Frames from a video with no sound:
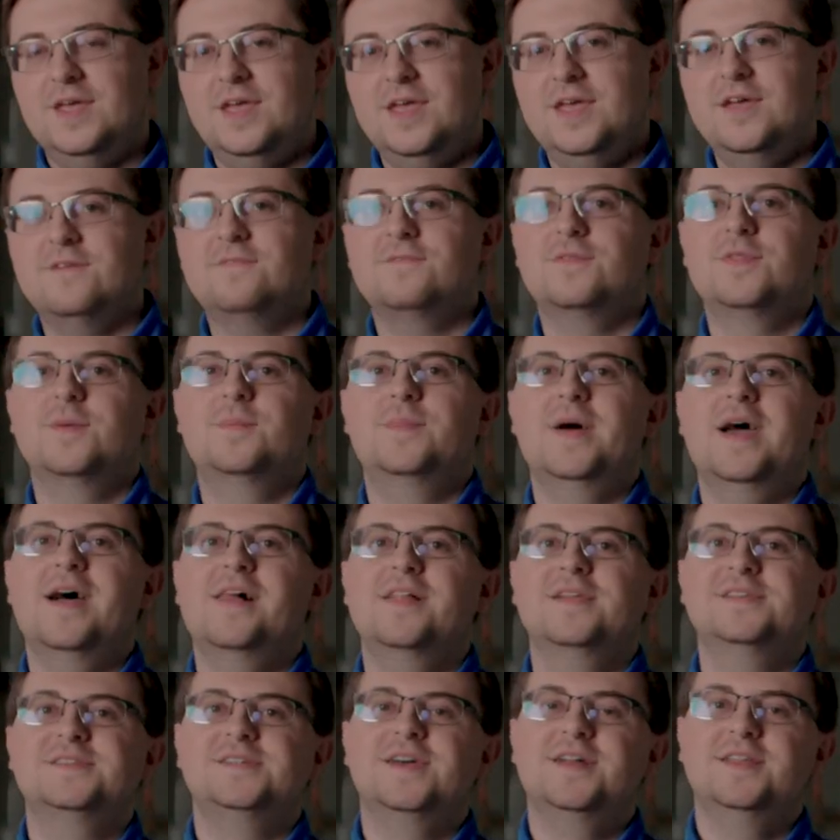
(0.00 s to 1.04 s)
If the
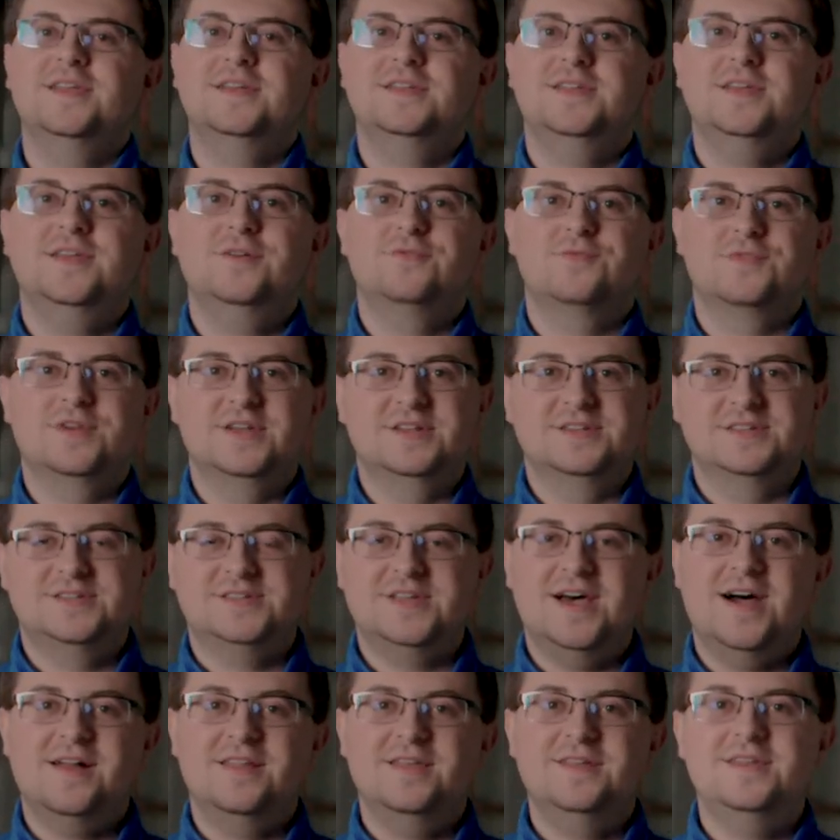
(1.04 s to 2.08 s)
ballast LED reads
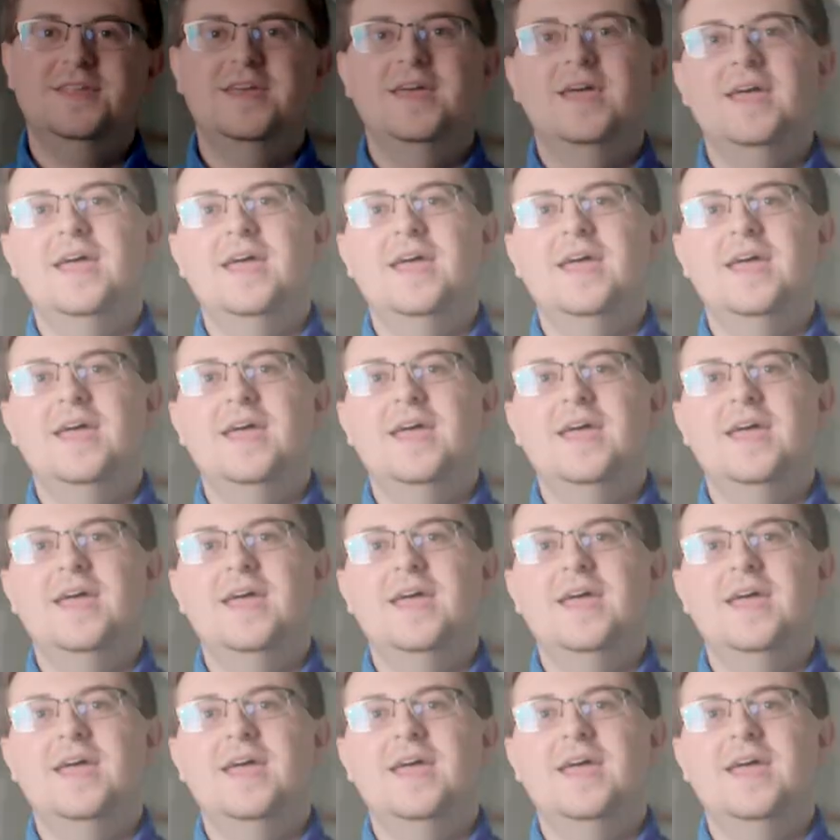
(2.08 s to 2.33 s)
solid